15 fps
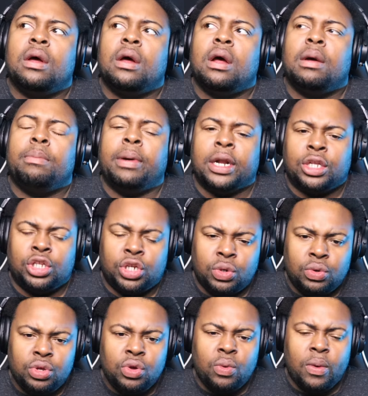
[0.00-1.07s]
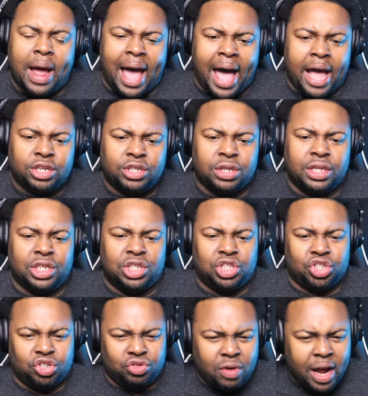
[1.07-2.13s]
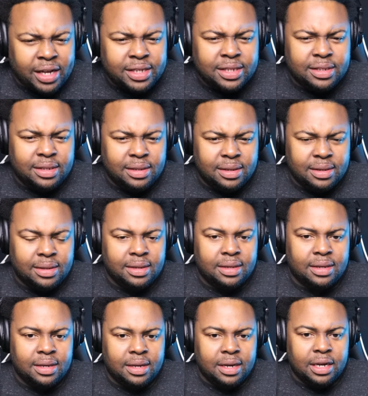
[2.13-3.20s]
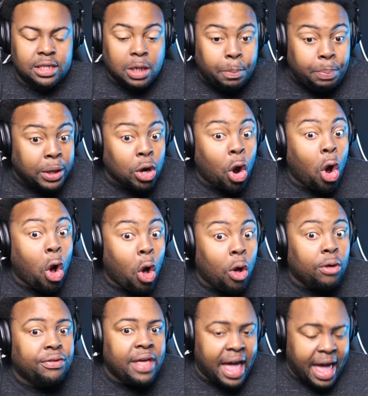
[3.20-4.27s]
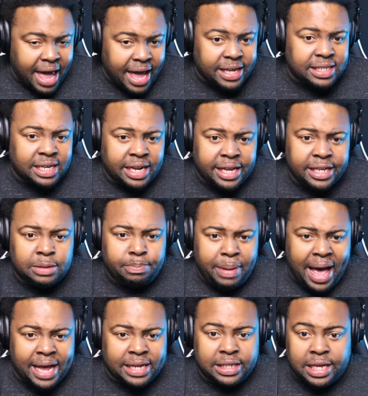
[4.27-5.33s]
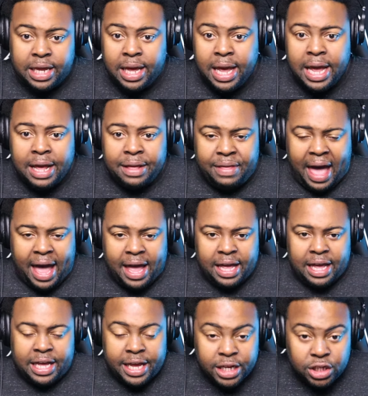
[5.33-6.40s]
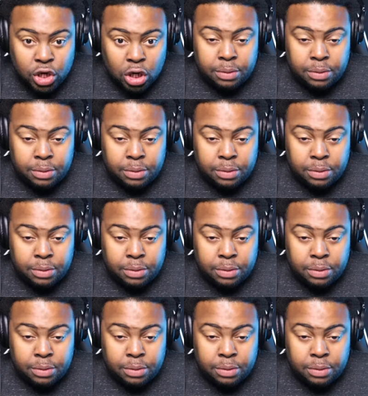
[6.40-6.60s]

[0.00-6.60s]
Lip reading: But do you actually trust to put all the eggs in his basket that he's going to